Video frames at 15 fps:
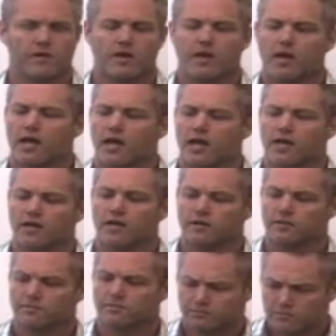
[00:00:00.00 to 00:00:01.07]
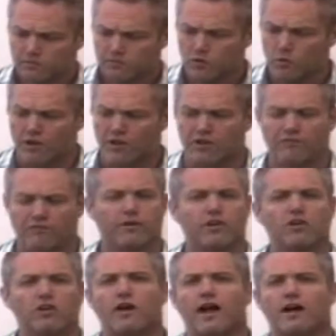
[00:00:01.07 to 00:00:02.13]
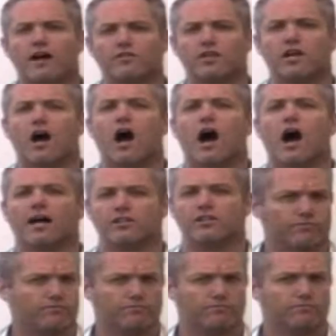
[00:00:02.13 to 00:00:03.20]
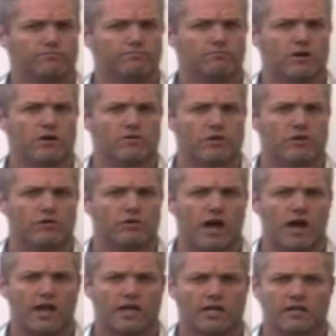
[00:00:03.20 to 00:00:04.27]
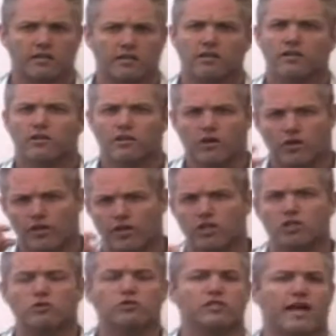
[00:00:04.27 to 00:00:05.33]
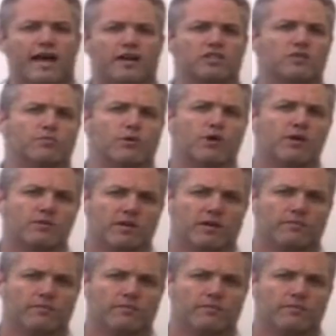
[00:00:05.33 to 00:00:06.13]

And when they figure out the odds of you dying, they'll then use that as a premium.